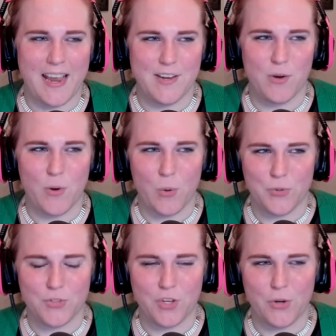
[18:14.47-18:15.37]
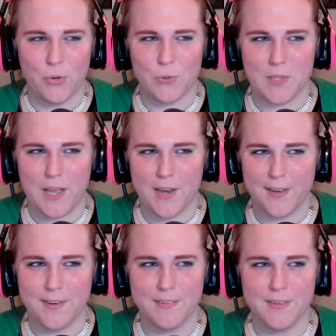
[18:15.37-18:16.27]
and also
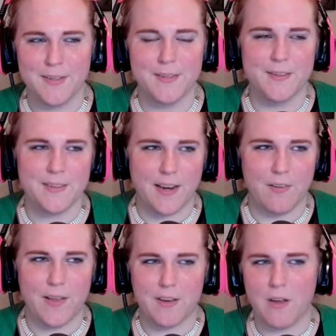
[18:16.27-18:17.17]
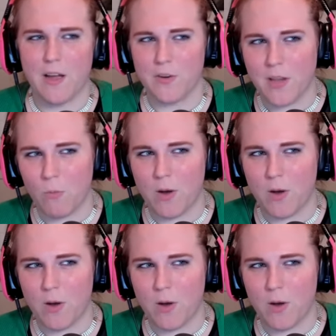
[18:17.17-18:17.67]
like kind of like uh,